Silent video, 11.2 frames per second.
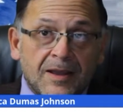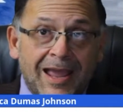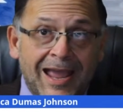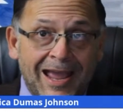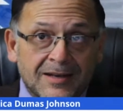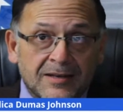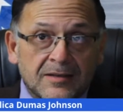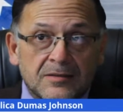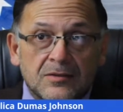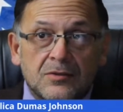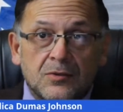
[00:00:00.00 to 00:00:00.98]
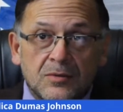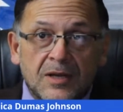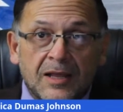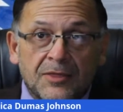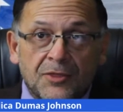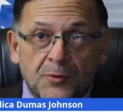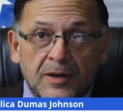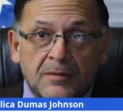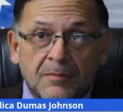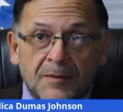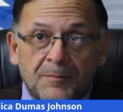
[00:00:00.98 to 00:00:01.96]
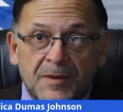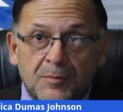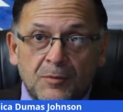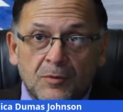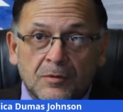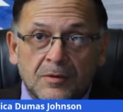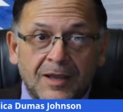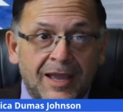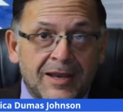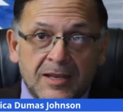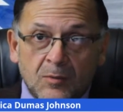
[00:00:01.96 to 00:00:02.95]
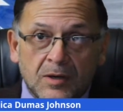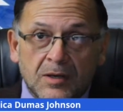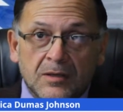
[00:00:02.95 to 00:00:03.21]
and do not threaten my people, anyone,